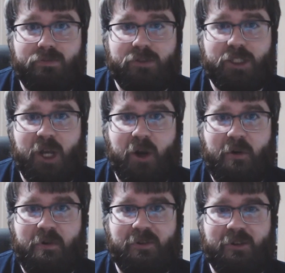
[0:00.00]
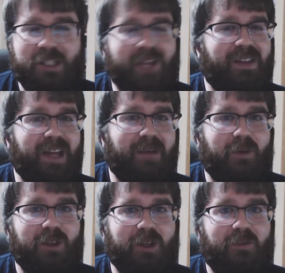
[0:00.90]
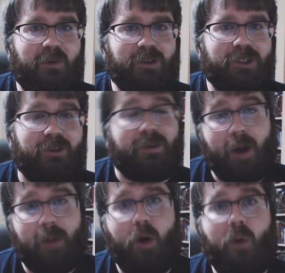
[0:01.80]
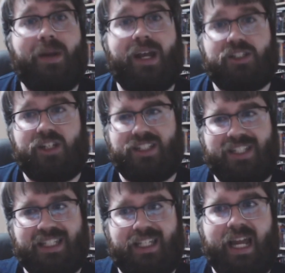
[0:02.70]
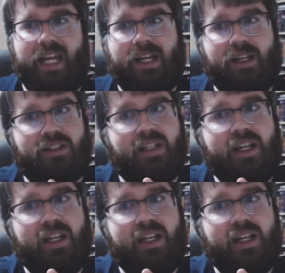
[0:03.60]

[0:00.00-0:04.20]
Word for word: So there's definitely a lot more to look forward to, and I'm hoping it's going to stick the landing, because